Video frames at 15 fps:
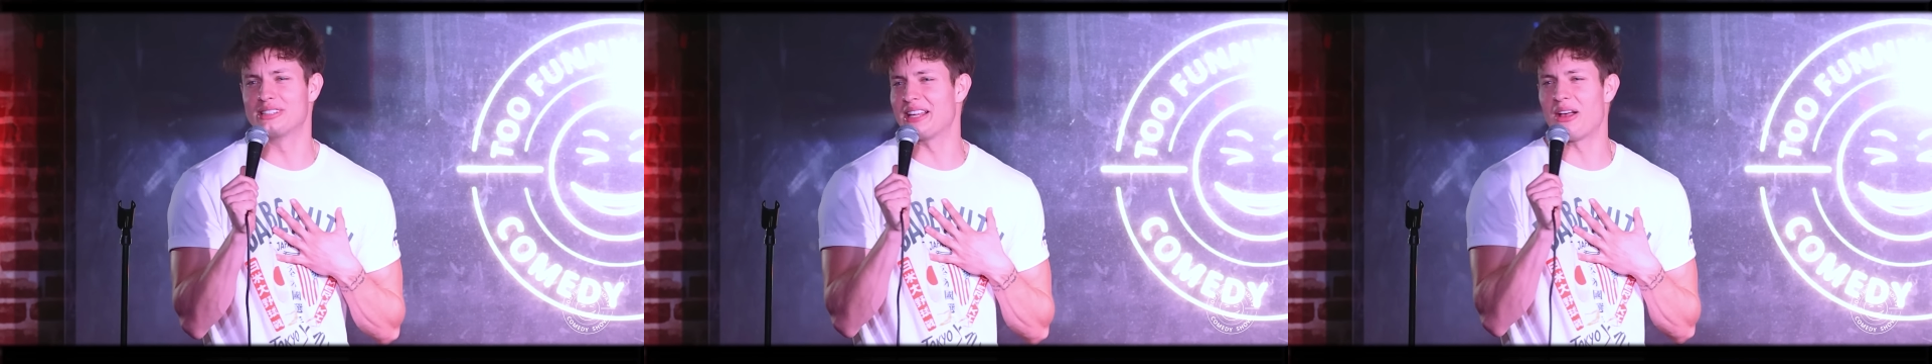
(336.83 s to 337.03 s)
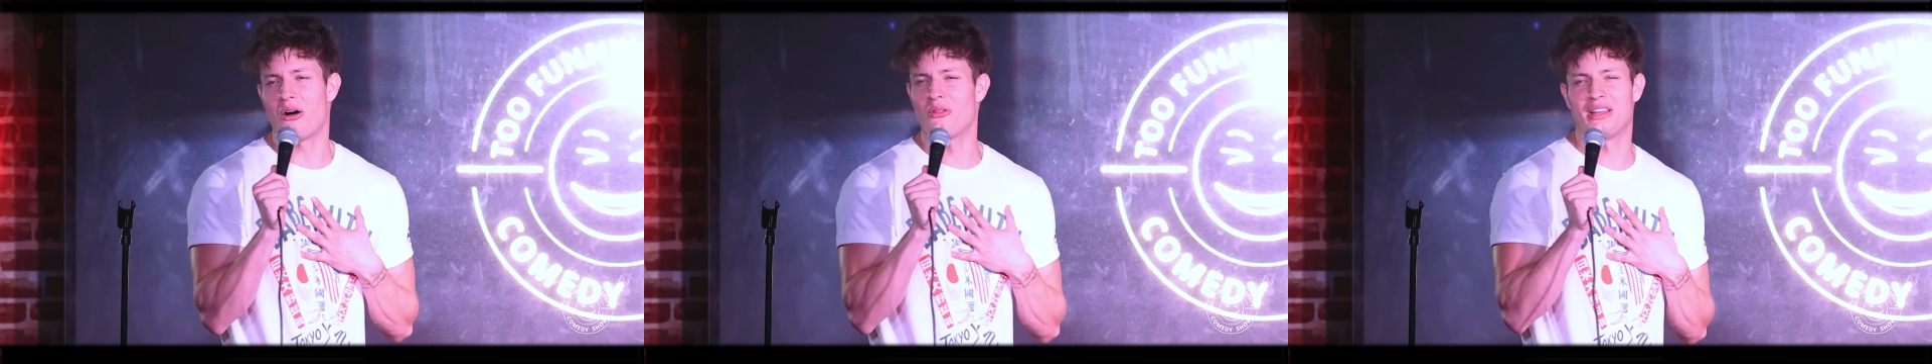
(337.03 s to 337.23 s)

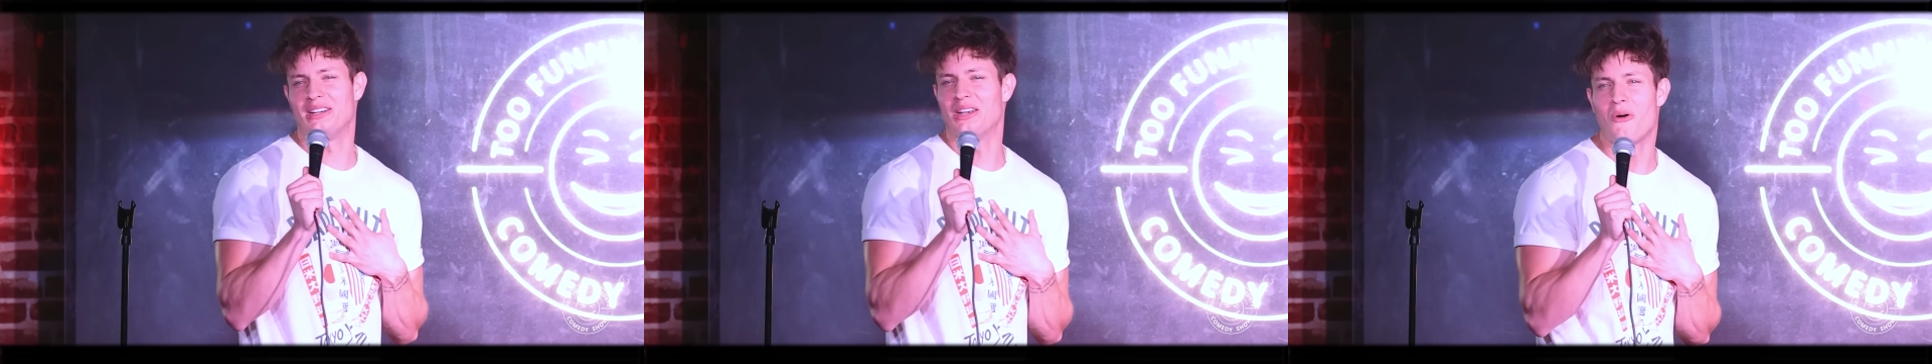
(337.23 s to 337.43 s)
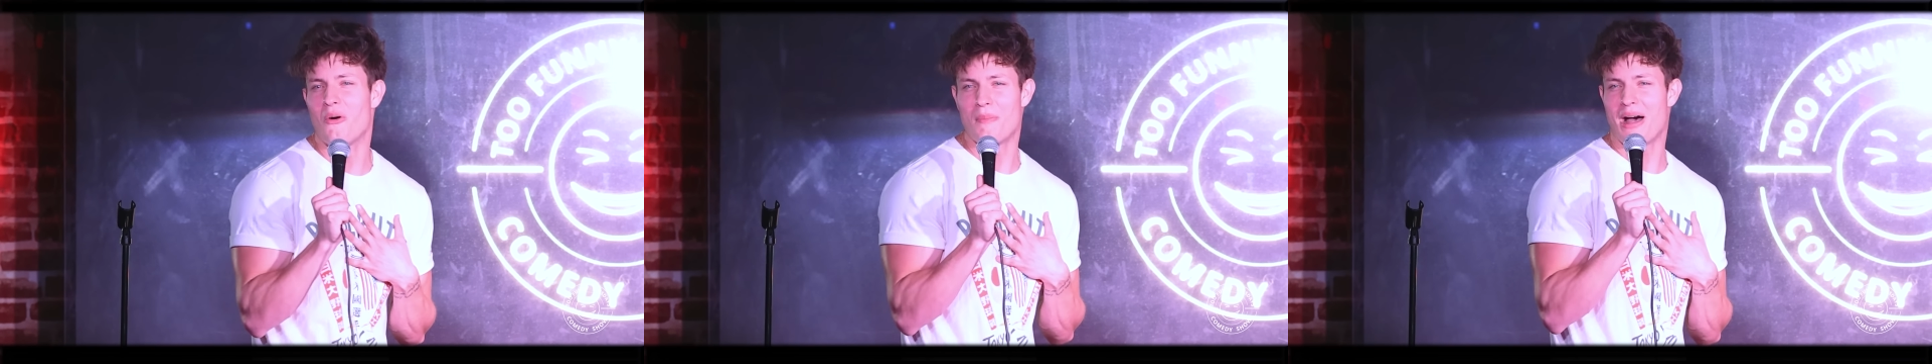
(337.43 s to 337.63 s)
Is that all
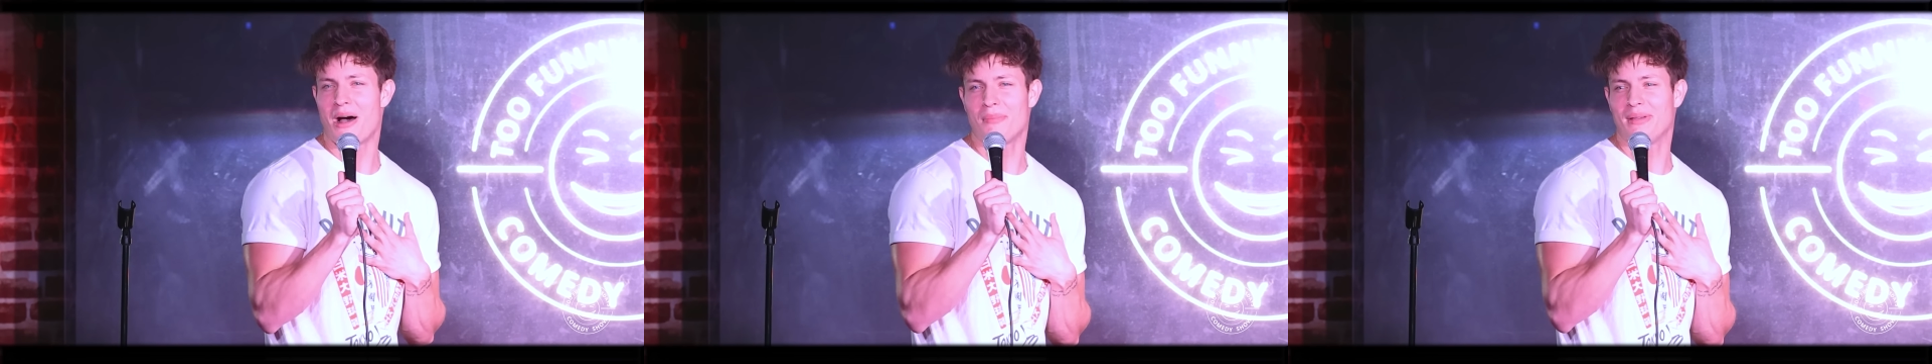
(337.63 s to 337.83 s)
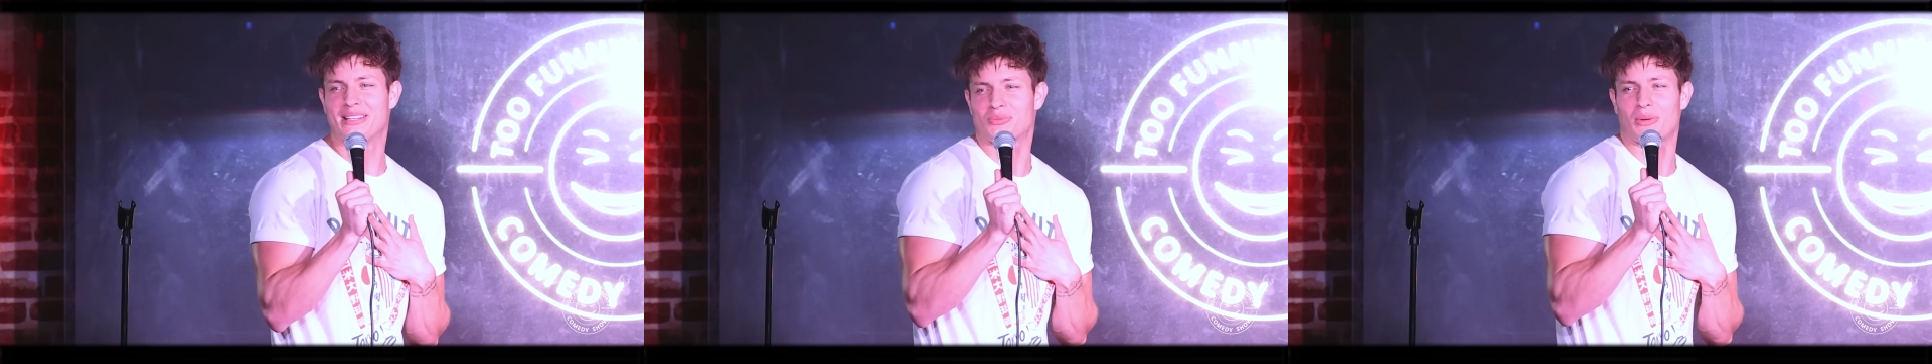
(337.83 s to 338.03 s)
they know
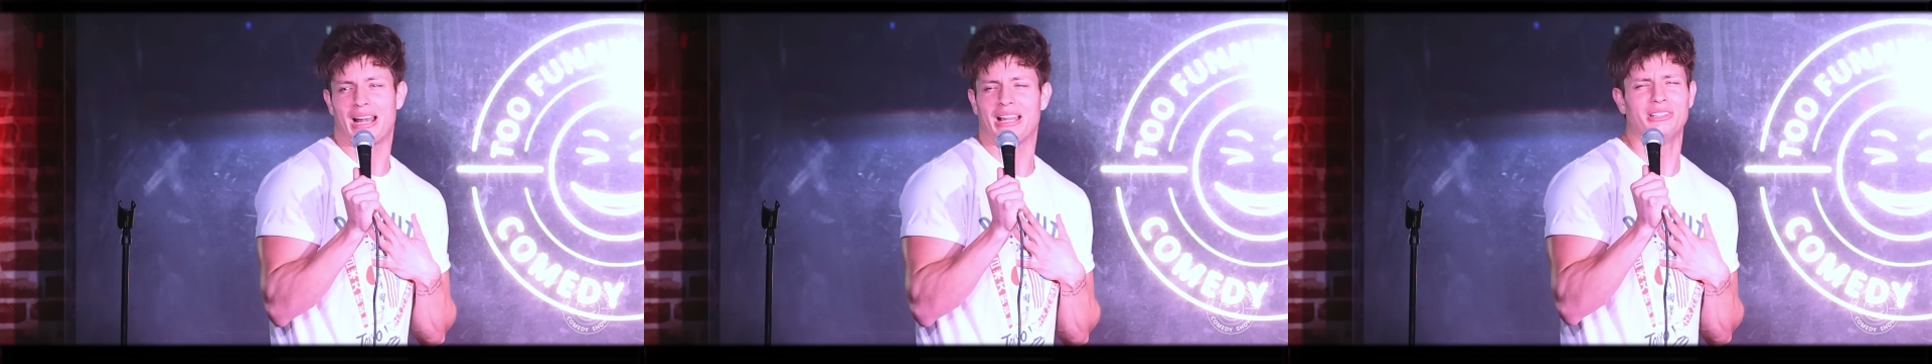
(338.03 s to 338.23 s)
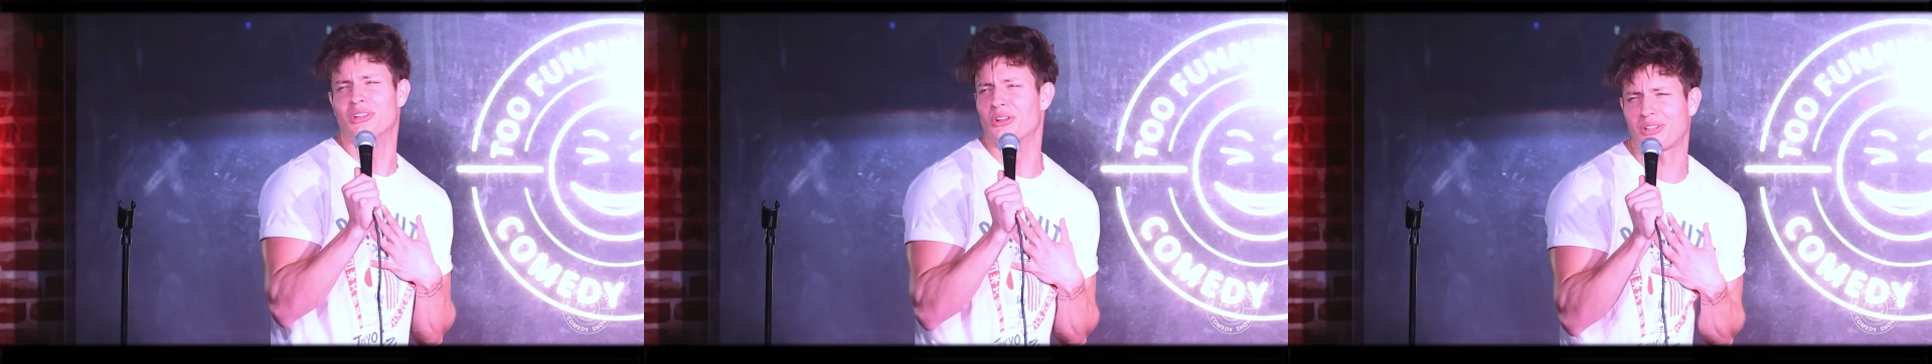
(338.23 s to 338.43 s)
about me? Is what
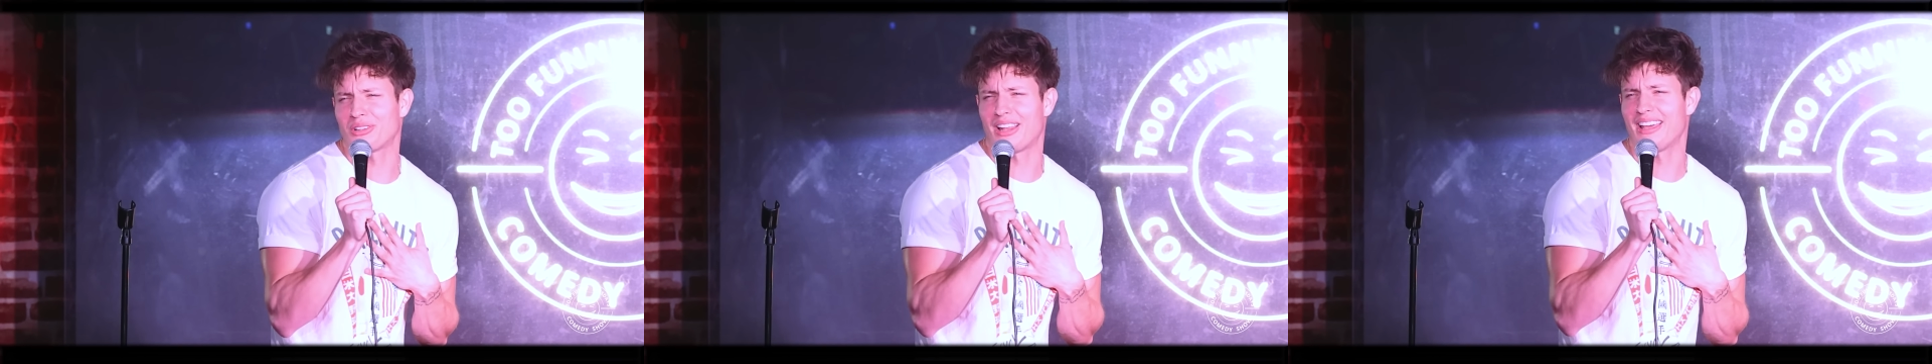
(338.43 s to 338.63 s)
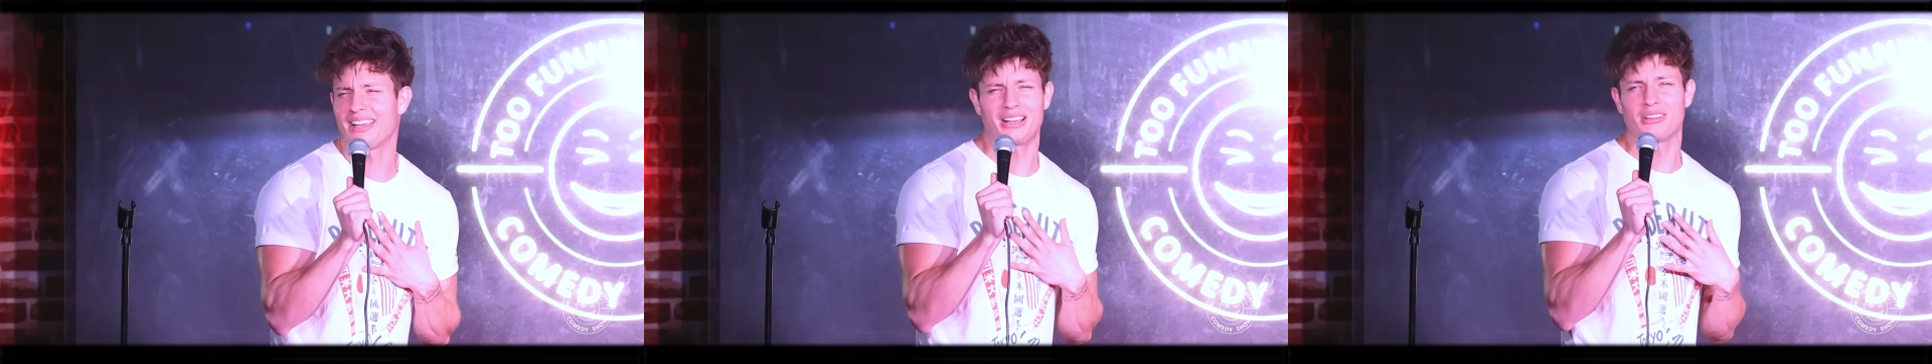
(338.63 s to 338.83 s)
I look
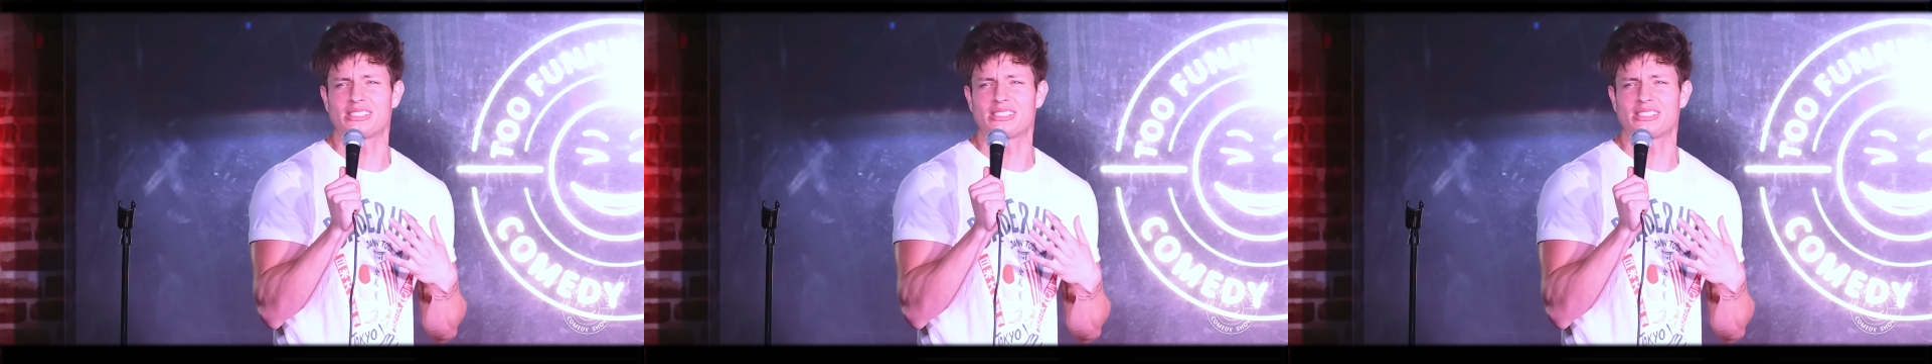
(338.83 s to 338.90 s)
like?